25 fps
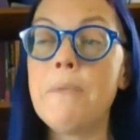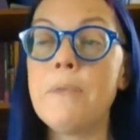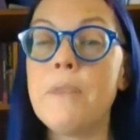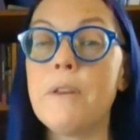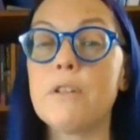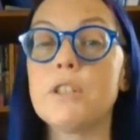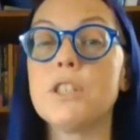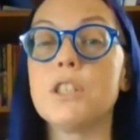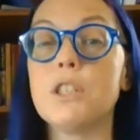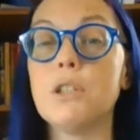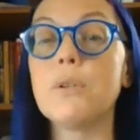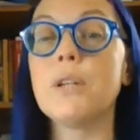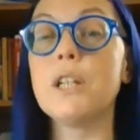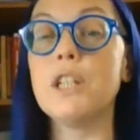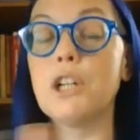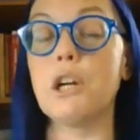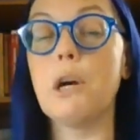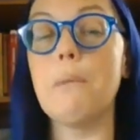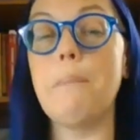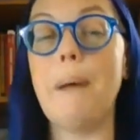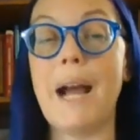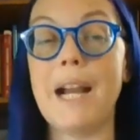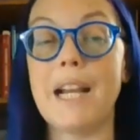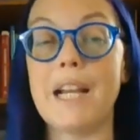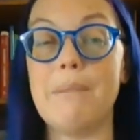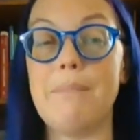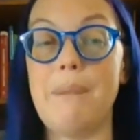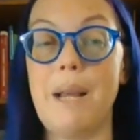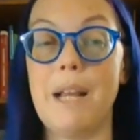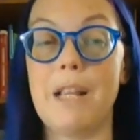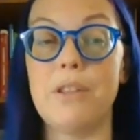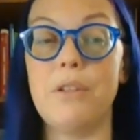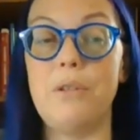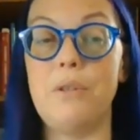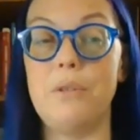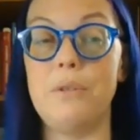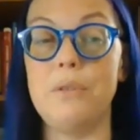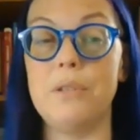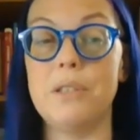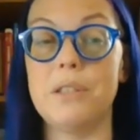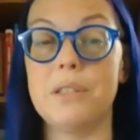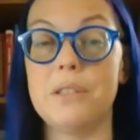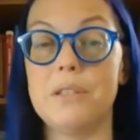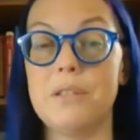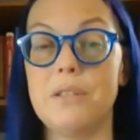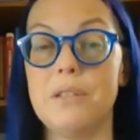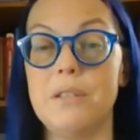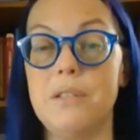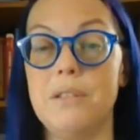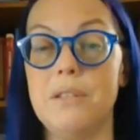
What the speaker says: they're still going to go back and make those